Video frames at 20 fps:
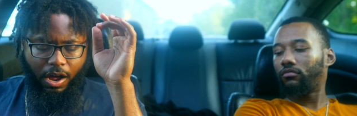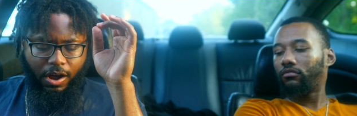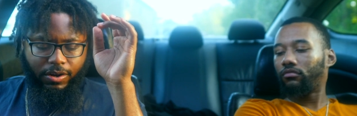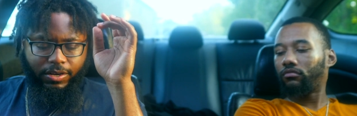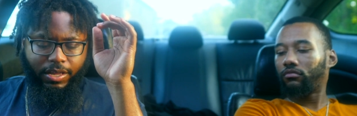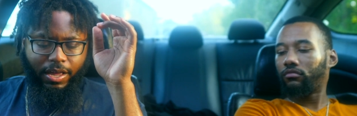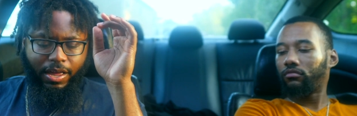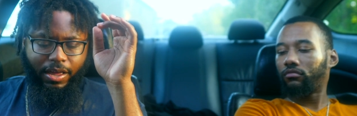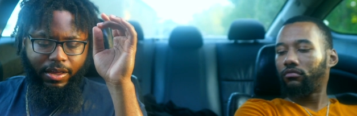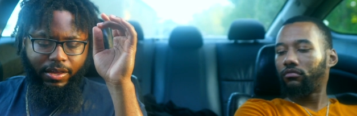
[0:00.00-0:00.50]

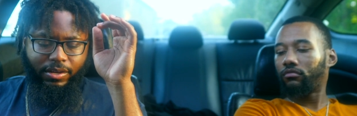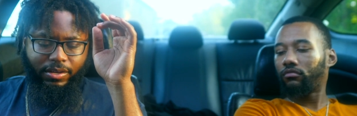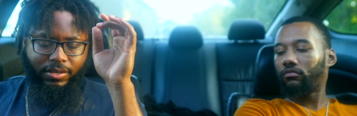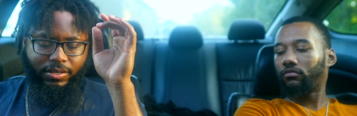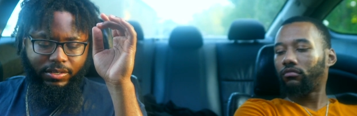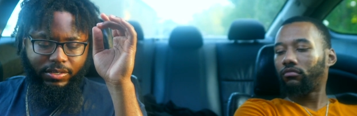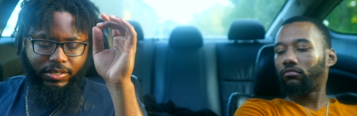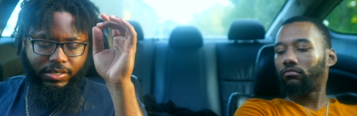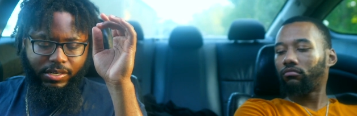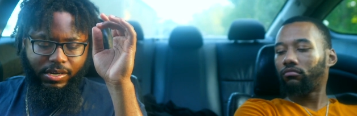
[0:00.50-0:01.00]
Speaker 1: Okay.
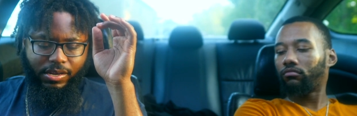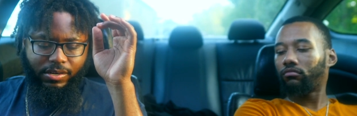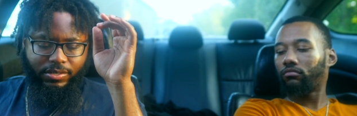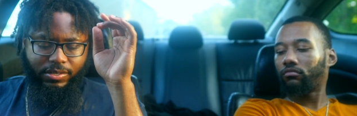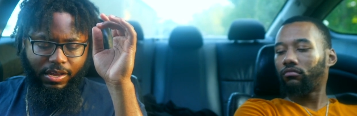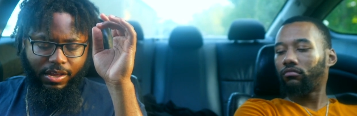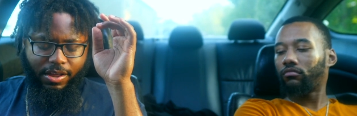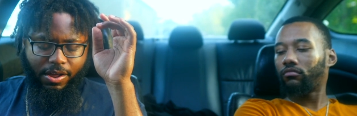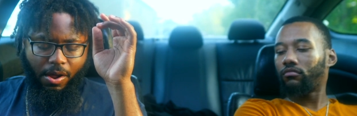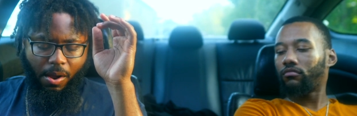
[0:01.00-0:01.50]
No,
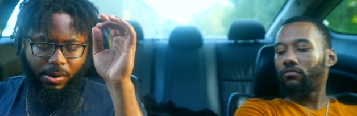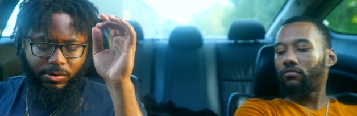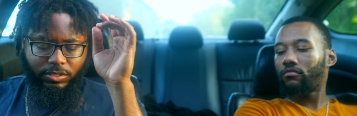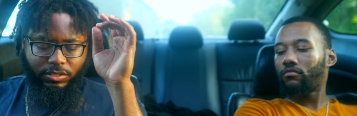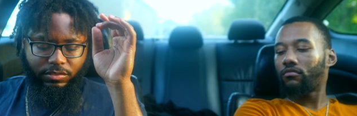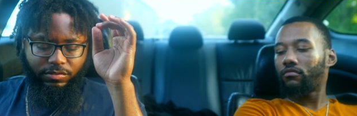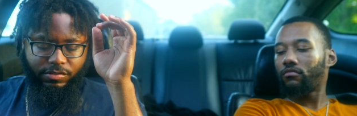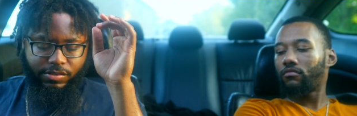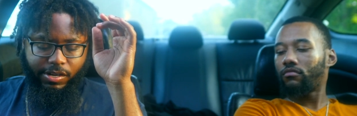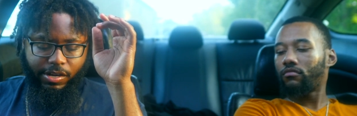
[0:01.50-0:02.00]
damn, what the
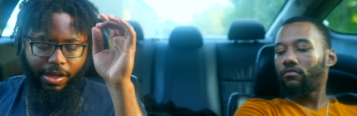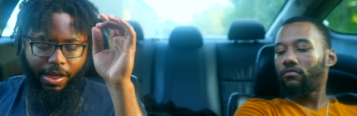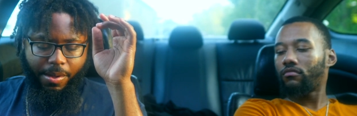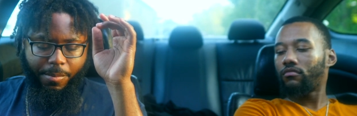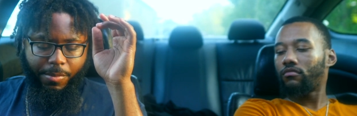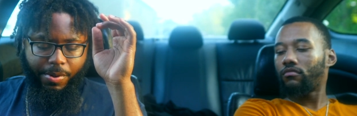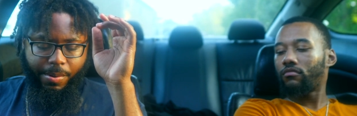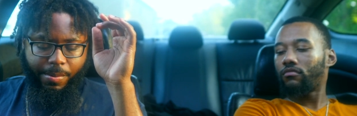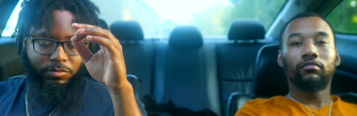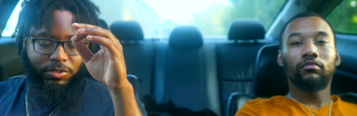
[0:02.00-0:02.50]
fuck
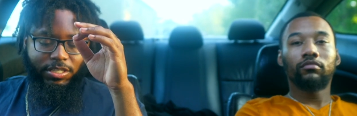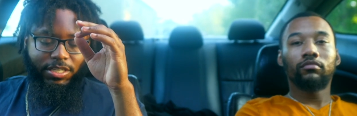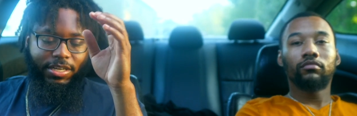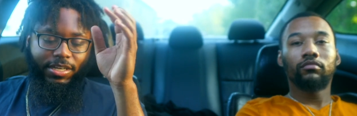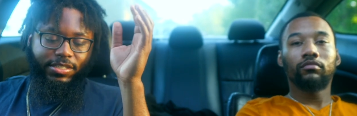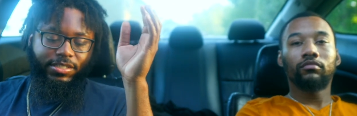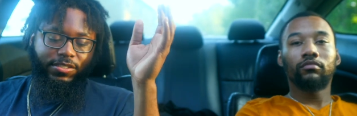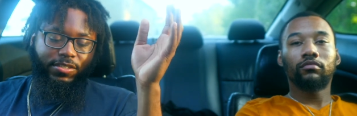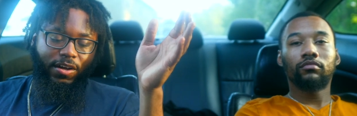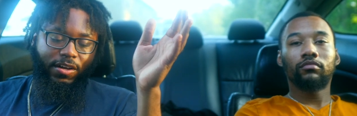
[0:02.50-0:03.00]
happened? But yeah,
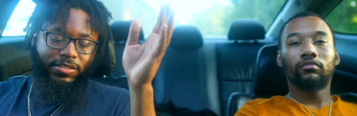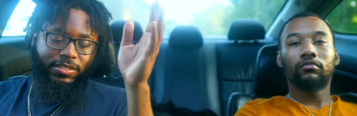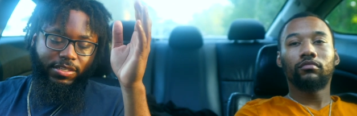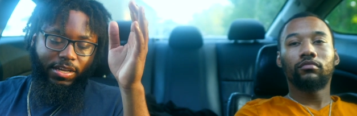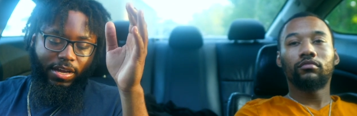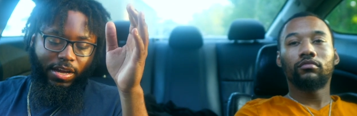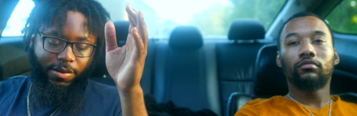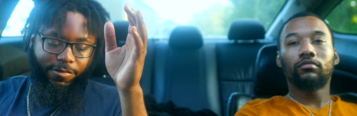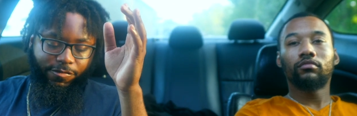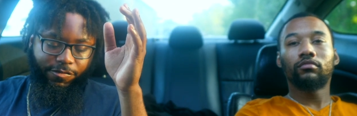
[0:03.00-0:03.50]
Salsa
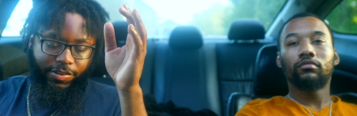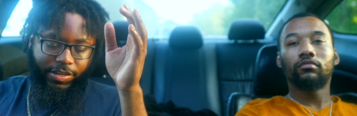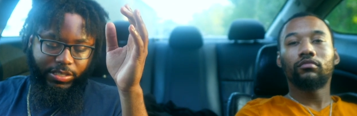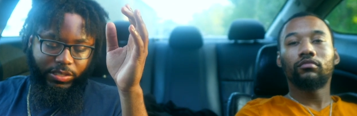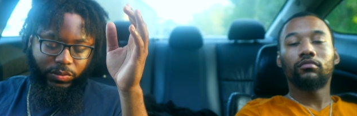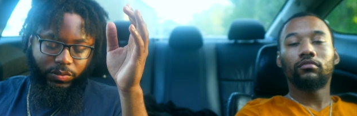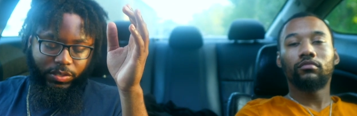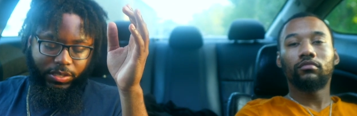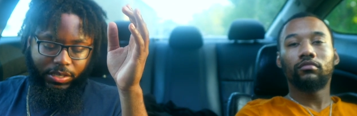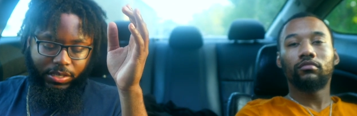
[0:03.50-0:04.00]
Up
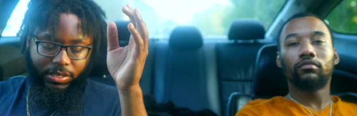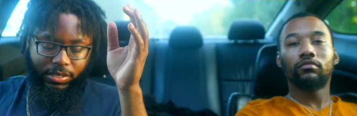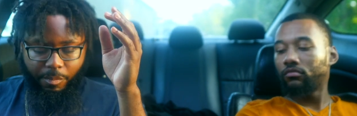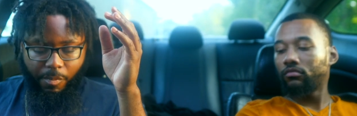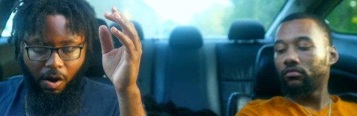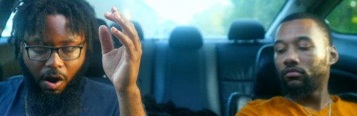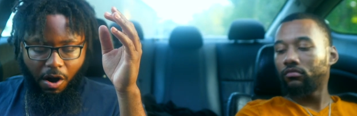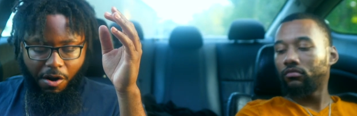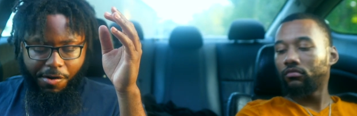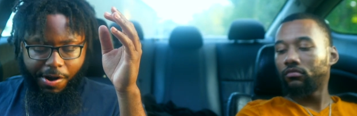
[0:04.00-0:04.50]
featuring
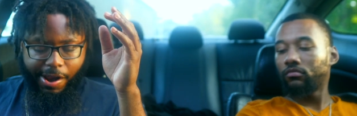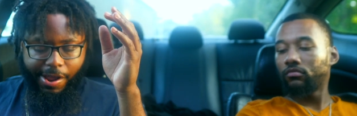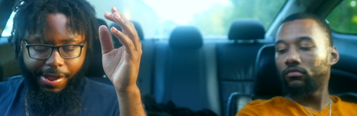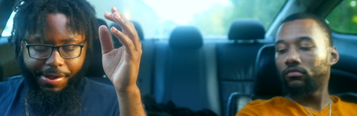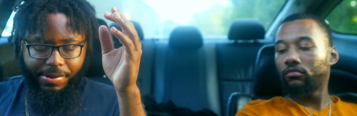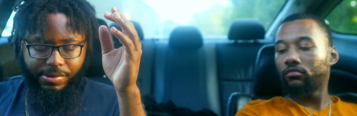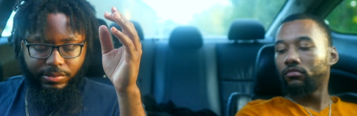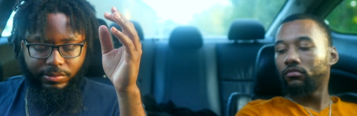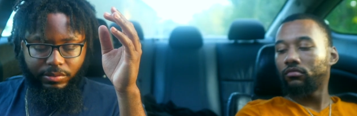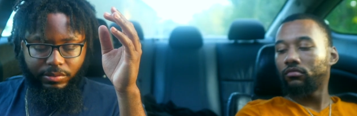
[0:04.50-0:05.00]
Mare.